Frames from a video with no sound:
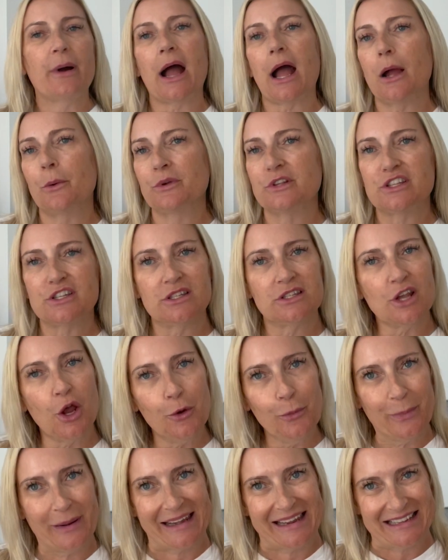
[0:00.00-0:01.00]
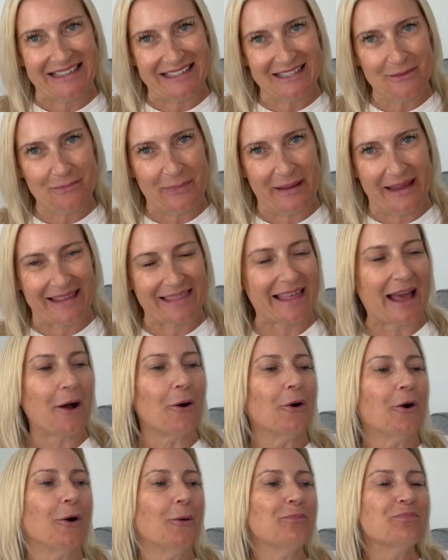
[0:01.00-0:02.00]
I was so pleased to pick that
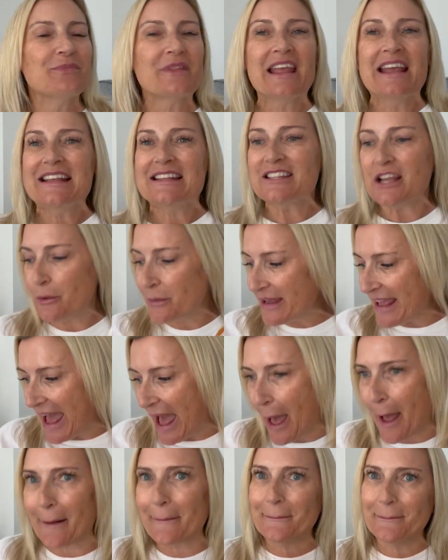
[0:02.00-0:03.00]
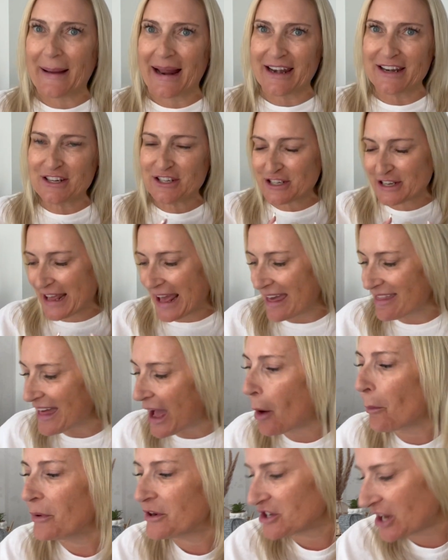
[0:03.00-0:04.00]
up. So yeah, managed to get
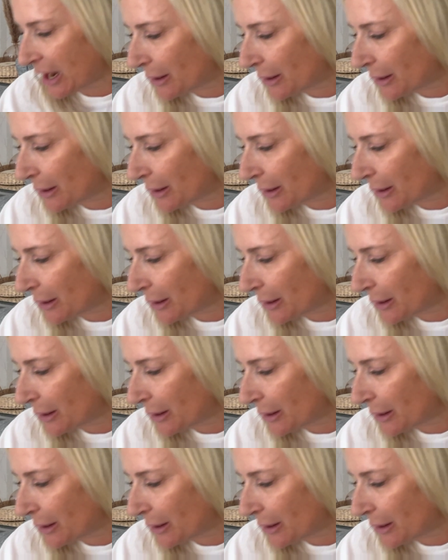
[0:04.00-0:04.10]
that, which I